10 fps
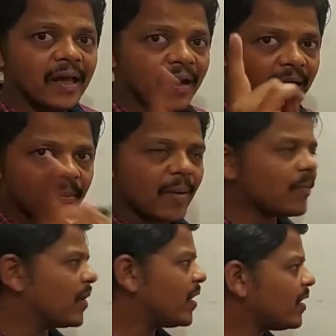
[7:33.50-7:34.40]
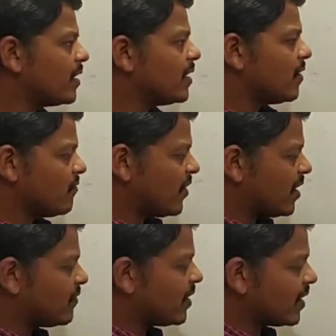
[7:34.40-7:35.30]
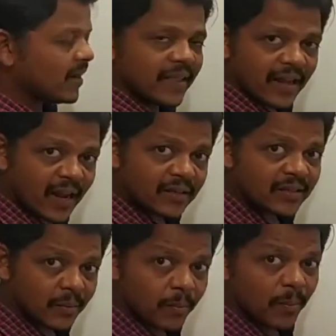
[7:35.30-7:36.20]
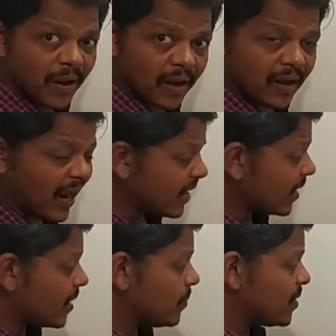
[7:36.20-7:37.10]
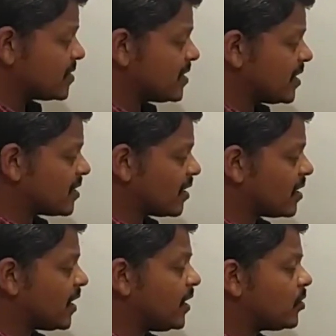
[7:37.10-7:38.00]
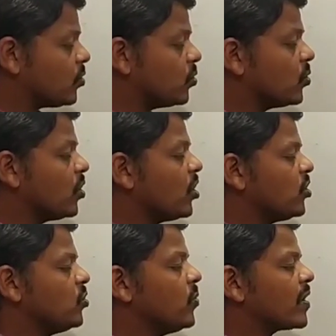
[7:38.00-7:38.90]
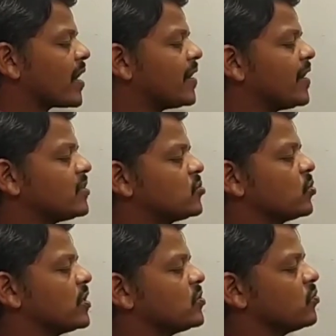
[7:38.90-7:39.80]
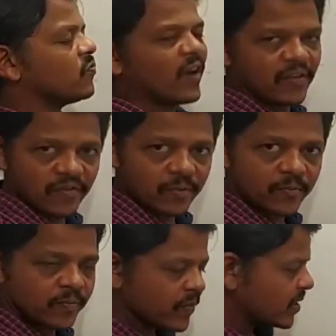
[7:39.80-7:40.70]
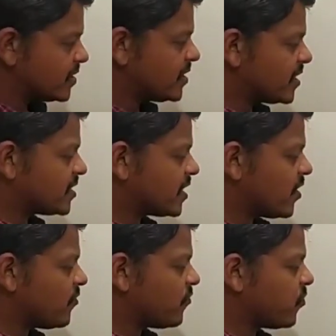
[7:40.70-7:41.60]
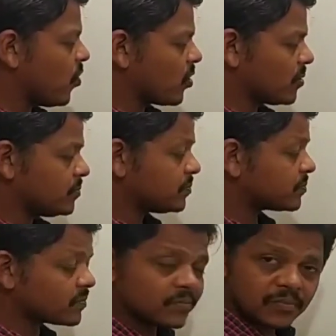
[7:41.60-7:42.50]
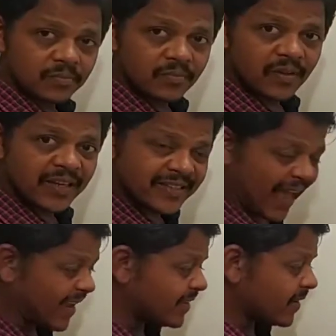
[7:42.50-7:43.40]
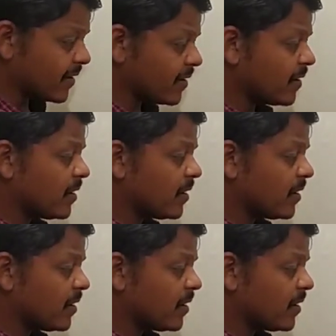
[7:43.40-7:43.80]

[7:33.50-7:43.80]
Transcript: remember, whenever there are some bigger, higher numbers, see 32, you will write it as 2 raised to 5. 64 is either